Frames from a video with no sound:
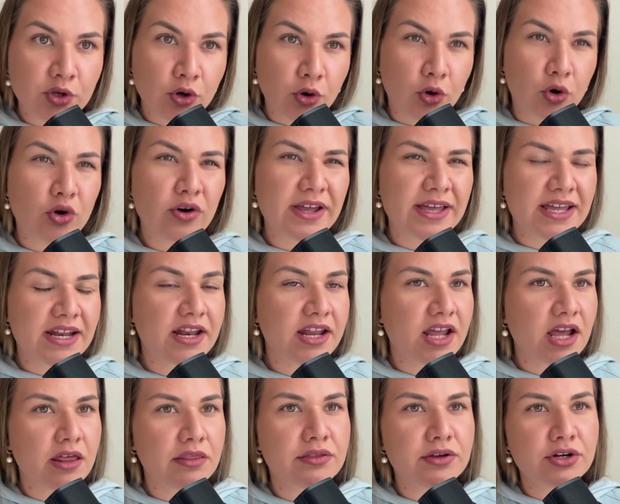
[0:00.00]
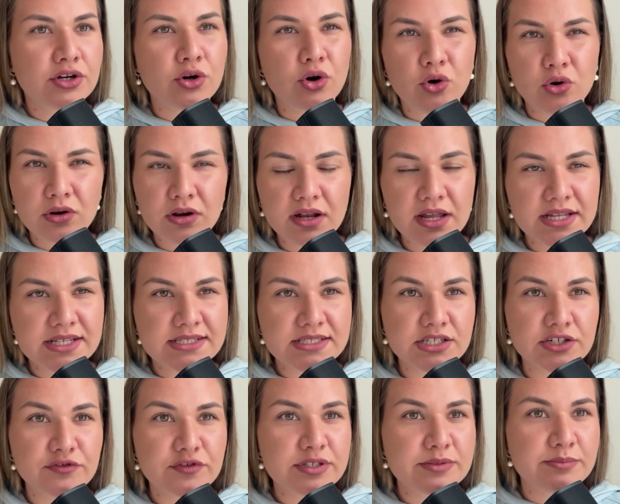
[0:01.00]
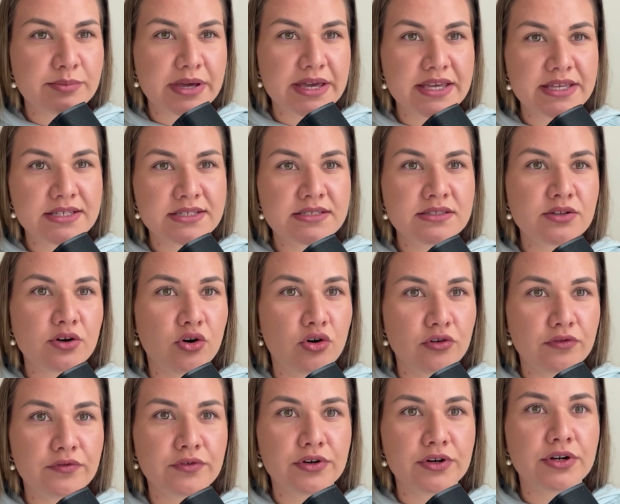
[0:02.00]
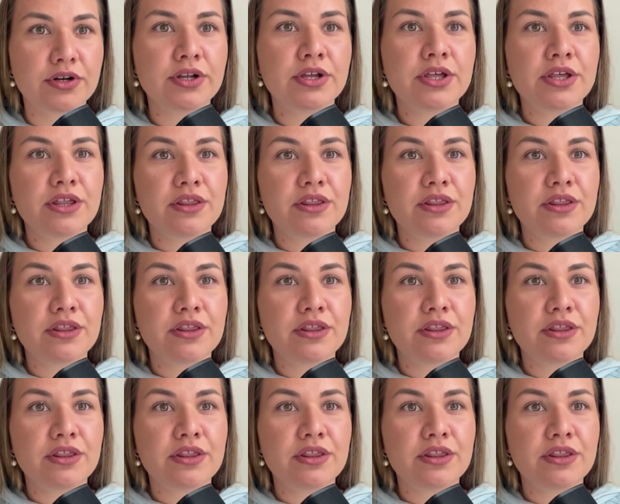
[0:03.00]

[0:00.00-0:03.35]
or any other online service-based offer